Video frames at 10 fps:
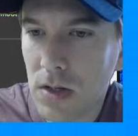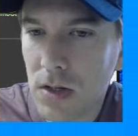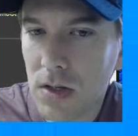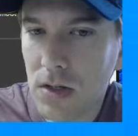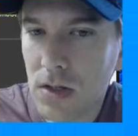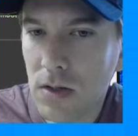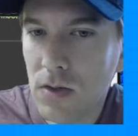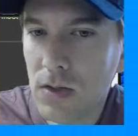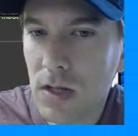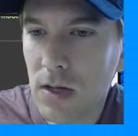to
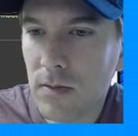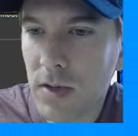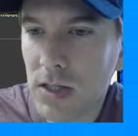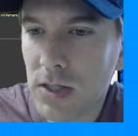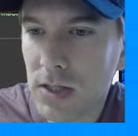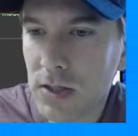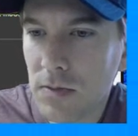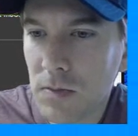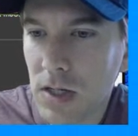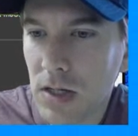use that base
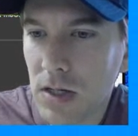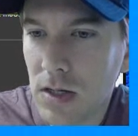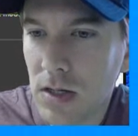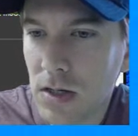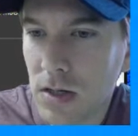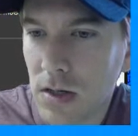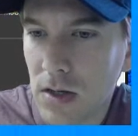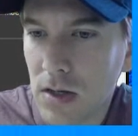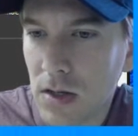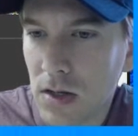speed
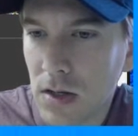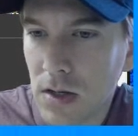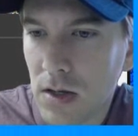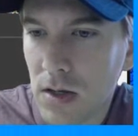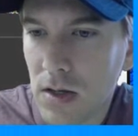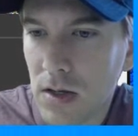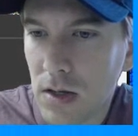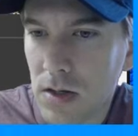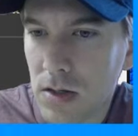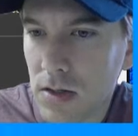
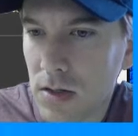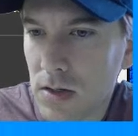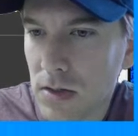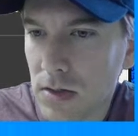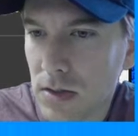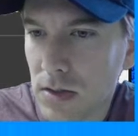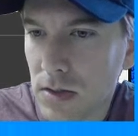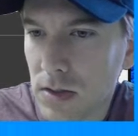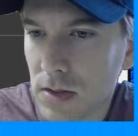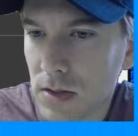as,
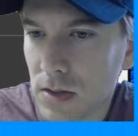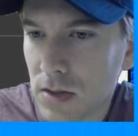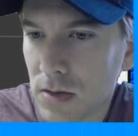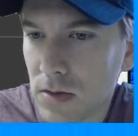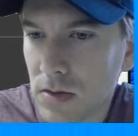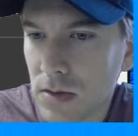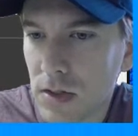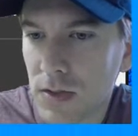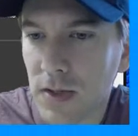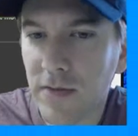let's see, control,
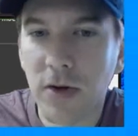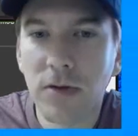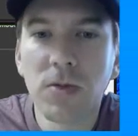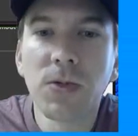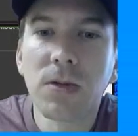there's the variables,